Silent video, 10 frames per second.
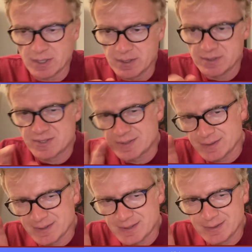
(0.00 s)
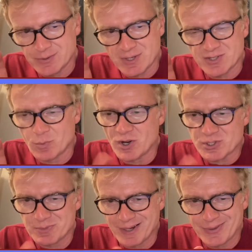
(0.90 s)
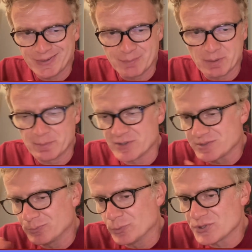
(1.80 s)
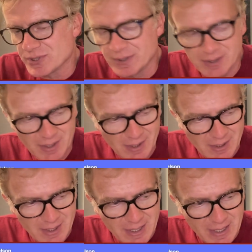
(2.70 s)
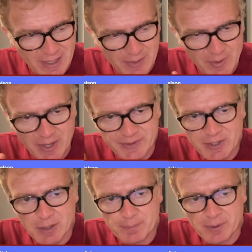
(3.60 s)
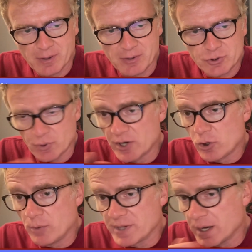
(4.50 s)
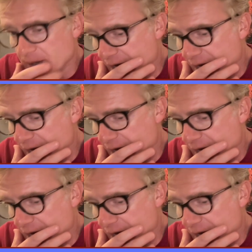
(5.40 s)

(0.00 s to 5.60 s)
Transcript: you guys. I said, those guys are watching me. I think they might be Muslim. We'll see. And they ended up trying to call me out